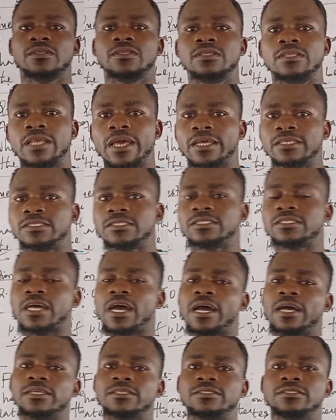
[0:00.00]
net
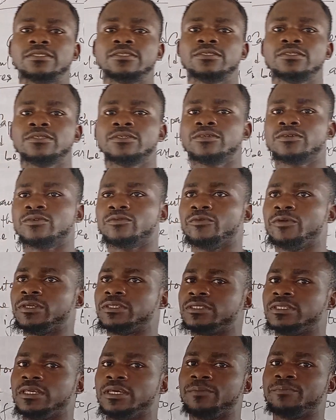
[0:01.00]
charge
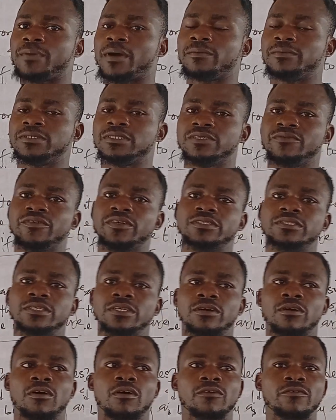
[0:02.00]
with the
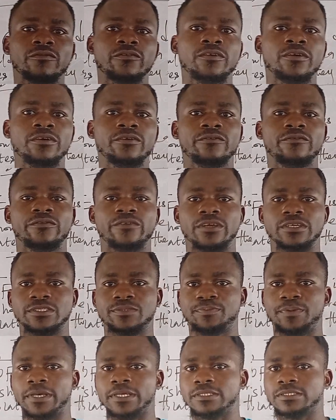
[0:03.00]
permittivity of free
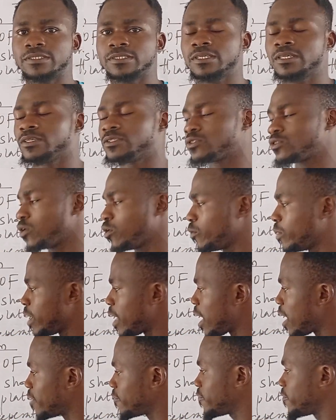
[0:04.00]
space. So we
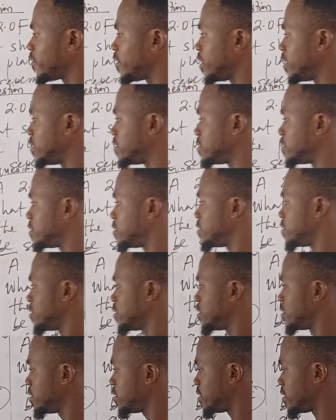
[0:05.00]
have in
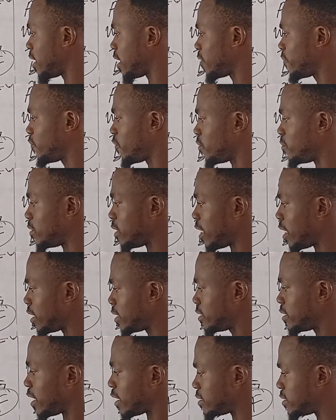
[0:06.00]
that
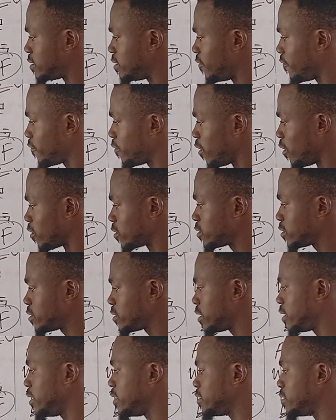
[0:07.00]
formula that the
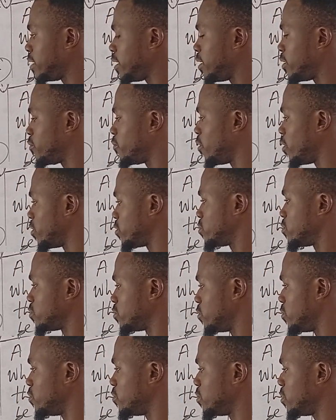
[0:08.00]
flux is equal
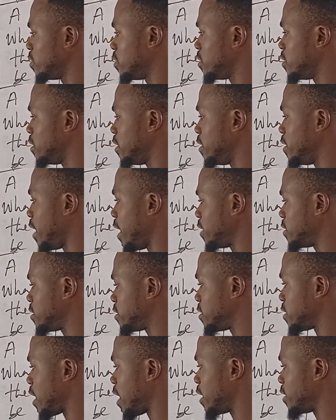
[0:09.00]
to the
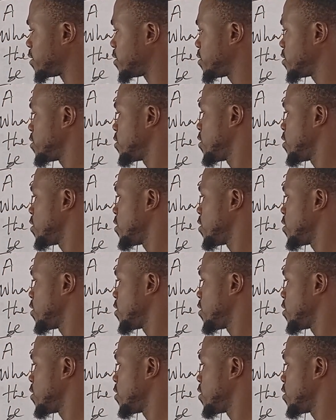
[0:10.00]
net charge